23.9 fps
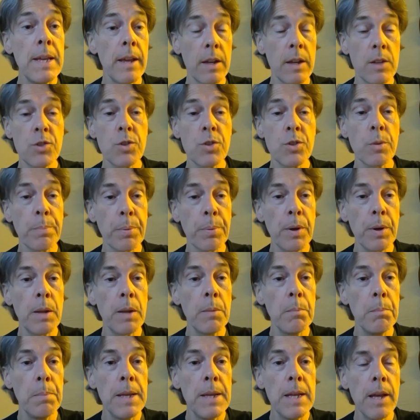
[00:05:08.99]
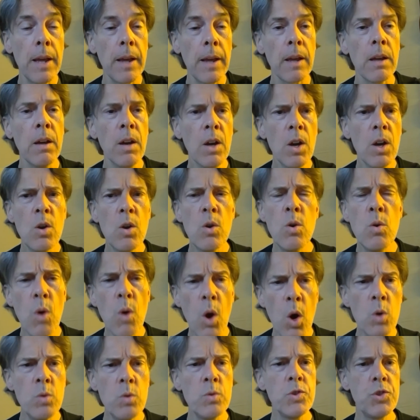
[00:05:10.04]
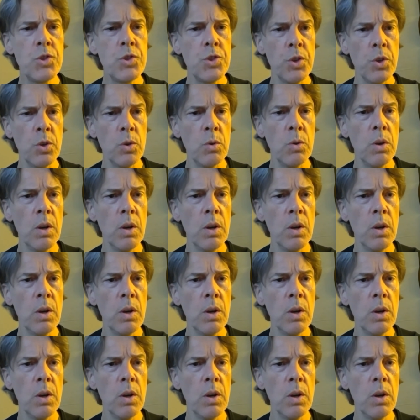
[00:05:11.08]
a supreme being who owns you